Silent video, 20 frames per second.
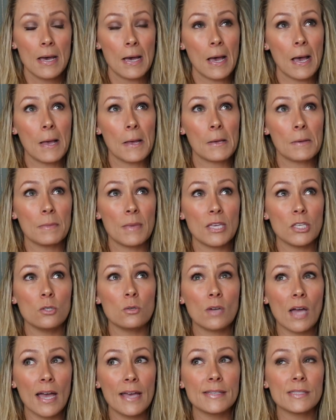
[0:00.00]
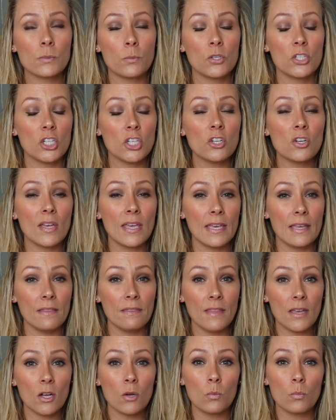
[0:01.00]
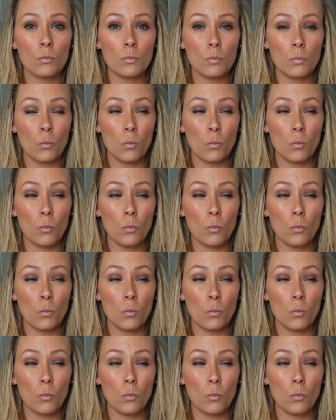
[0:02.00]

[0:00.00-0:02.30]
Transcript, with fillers: Um, you guys, when you're in there